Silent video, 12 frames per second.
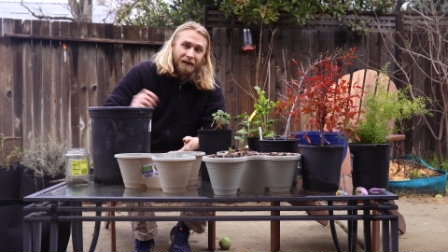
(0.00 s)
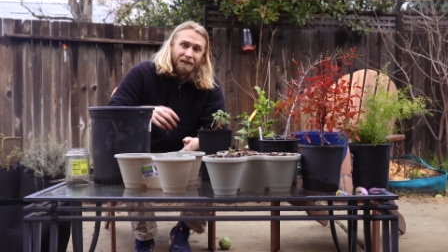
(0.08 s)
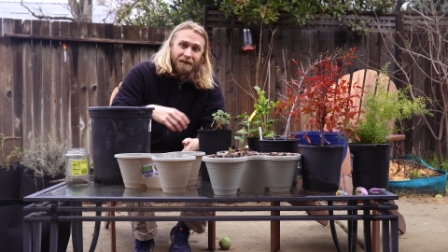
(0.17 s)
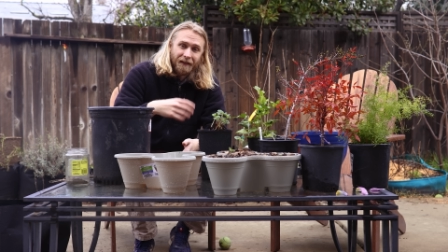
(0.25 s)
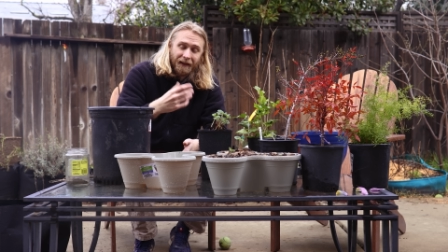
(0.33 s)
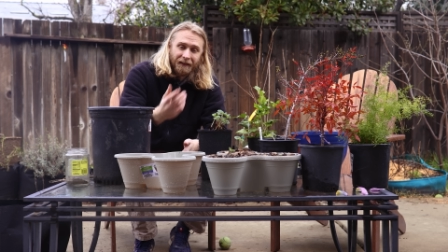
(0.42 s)

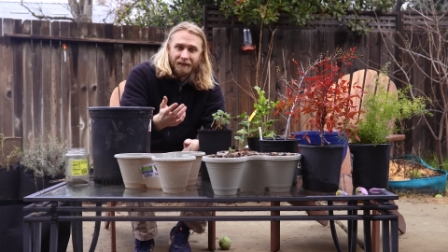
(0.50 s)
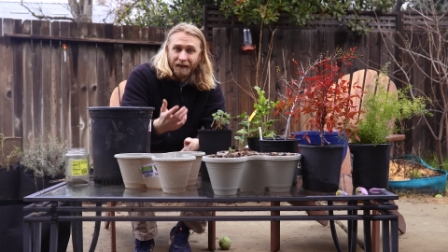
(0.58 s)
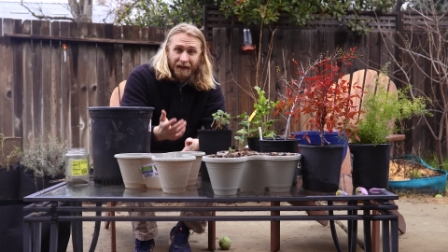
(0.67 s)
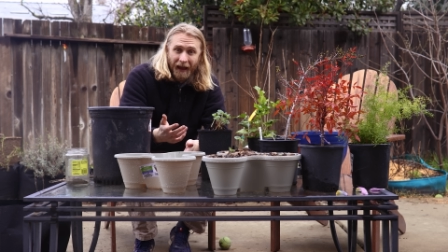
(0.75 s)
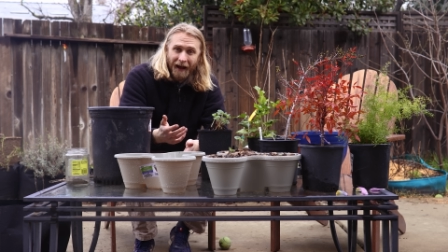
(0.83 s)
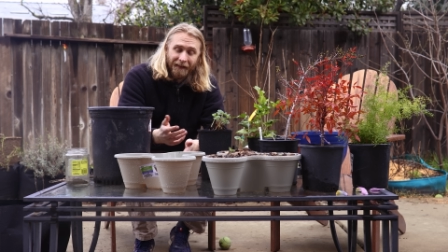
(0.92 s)

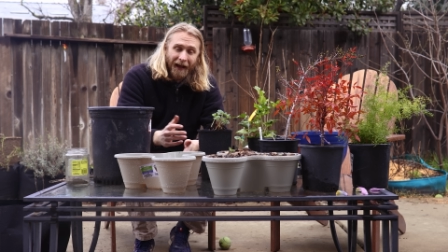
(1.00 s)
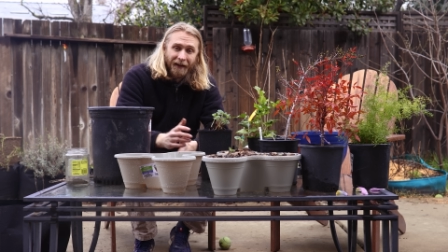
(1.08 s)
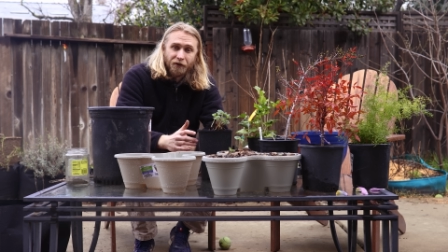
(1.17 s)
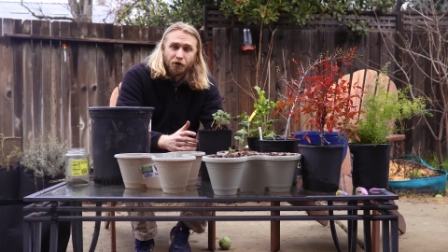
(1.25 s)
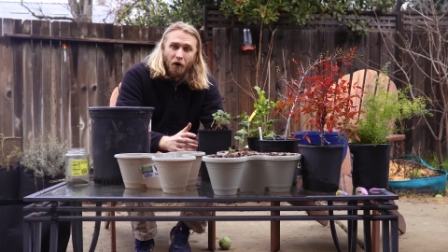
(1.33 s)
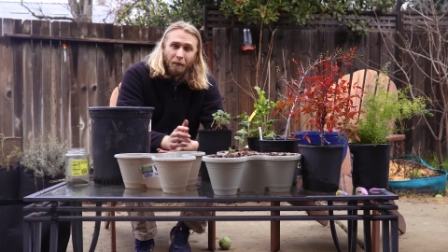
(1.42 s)
the Cal
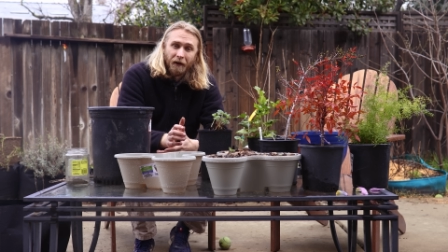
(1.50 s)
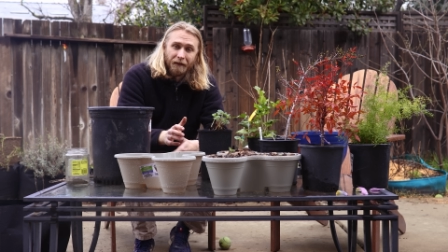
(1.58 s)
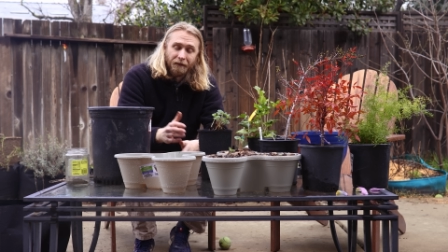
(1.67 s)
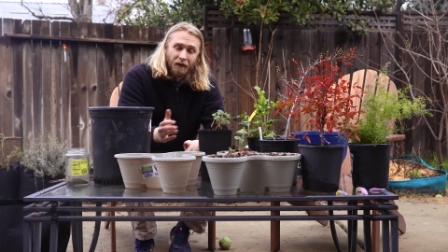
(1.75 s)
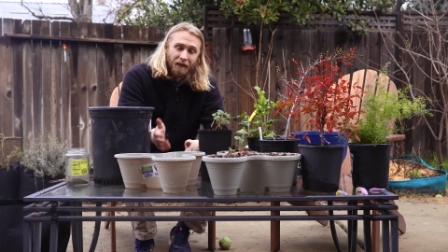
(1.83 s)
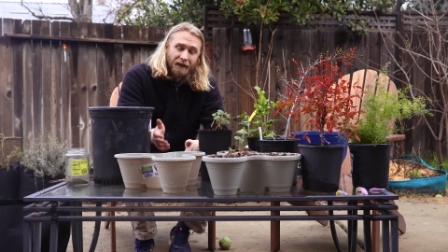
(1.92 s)
Ag strawberry
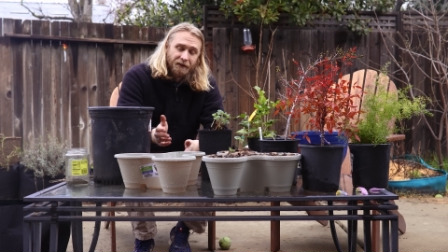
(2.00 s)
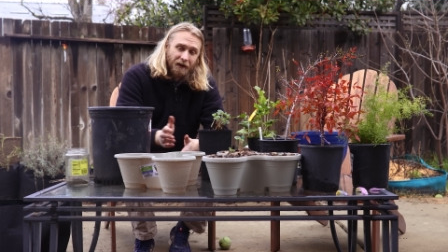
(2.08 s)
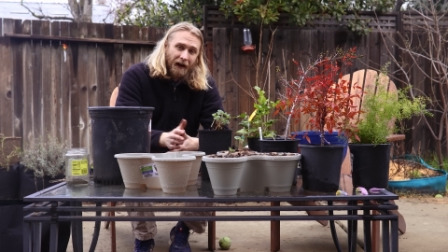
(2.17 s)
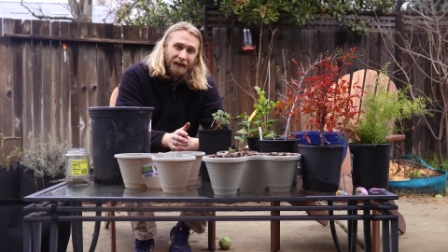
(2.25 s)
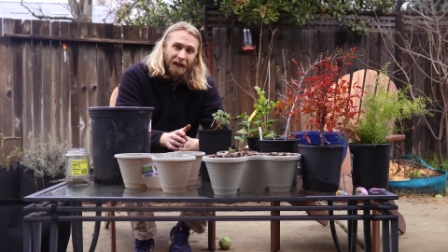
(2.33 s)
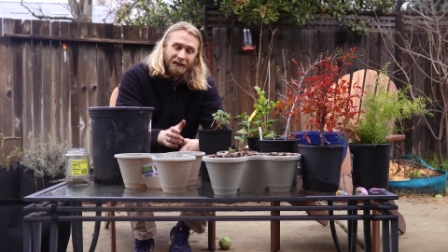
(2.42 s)
fertilizer
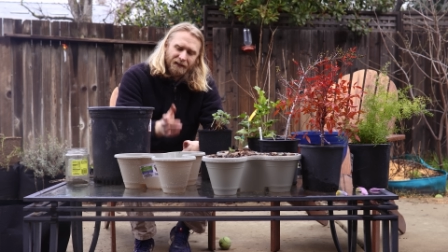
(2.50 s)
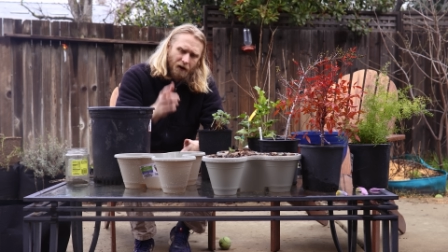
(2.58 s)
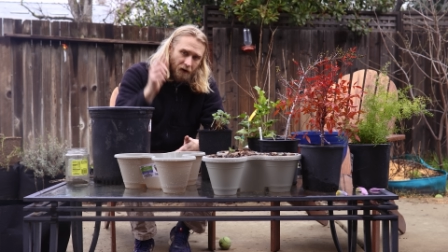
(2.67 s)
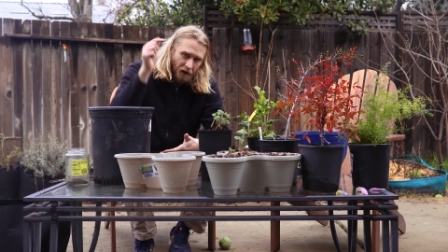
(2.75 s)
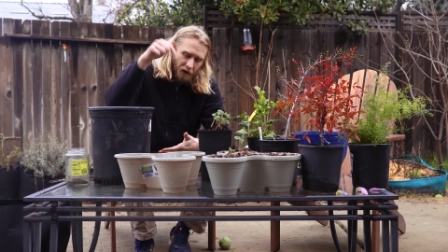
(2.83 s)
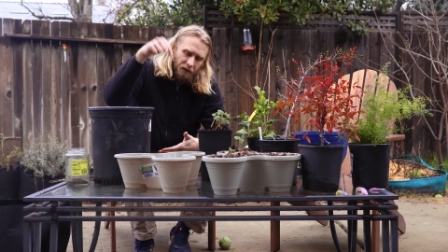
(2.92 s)
guidelines, and
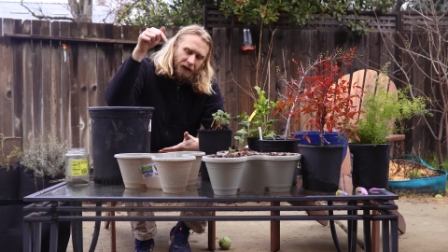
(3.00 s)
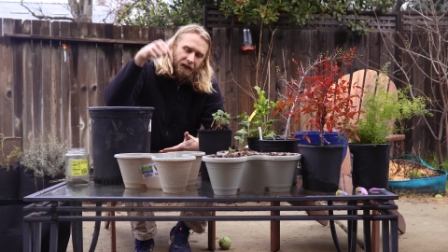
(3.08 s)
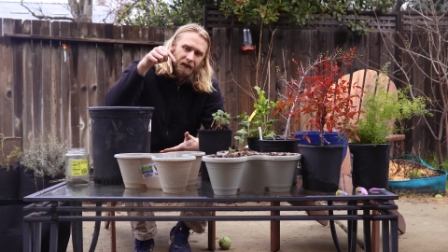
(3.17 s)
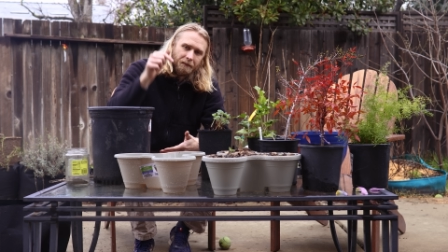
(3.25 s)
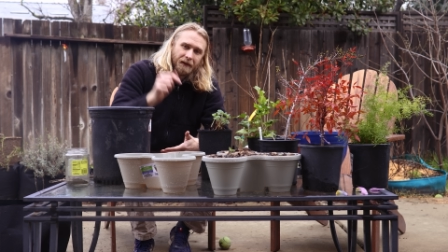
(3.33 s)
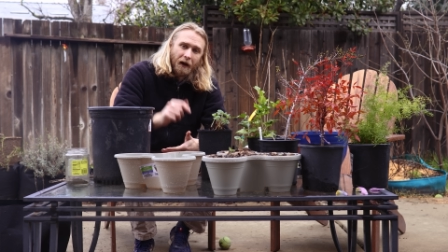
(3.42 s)
I'll
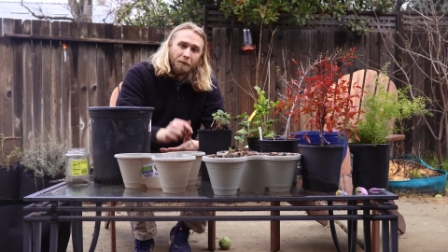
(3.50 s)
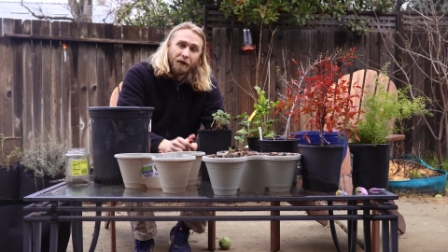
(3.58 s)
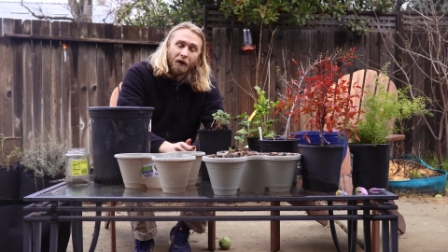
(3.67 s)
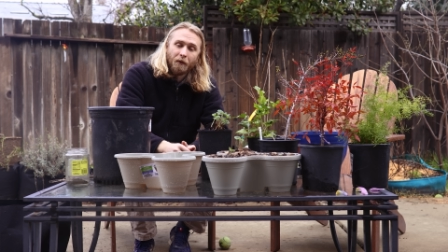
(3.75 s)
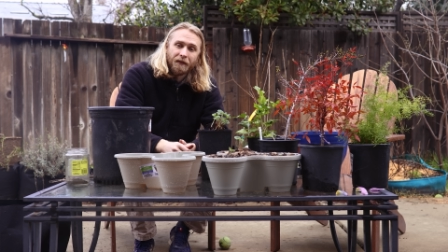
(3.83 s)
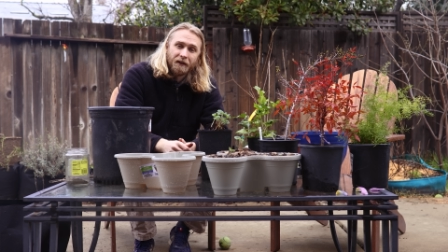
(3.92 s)
link them down
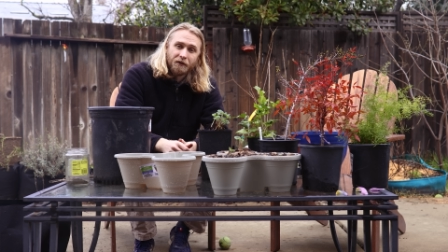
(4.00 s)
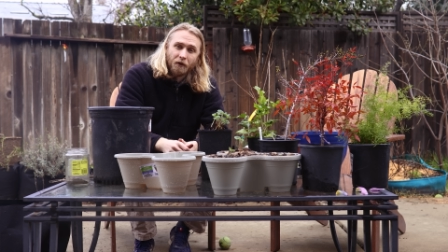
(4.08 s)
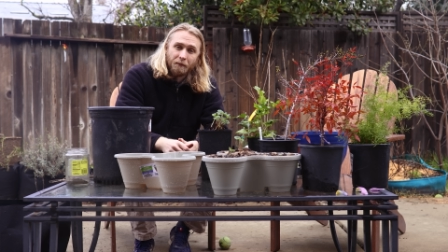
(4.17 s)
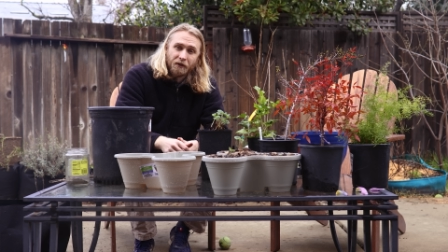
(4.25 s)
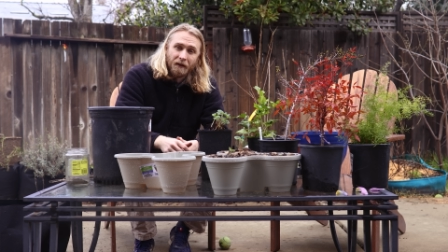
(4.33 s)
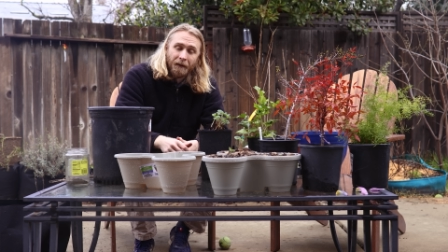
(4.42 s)
below in the
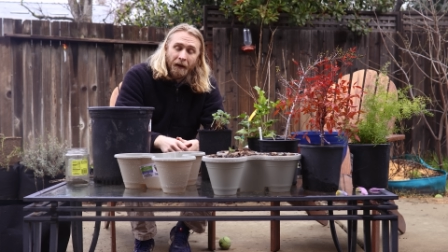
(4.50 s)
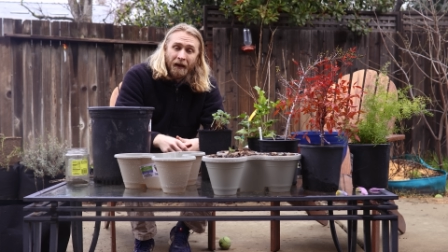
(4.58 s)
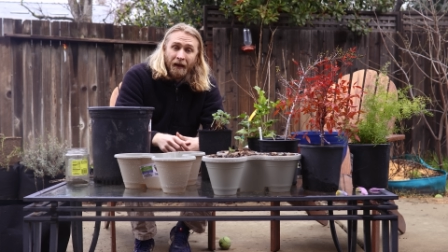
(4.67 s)
description,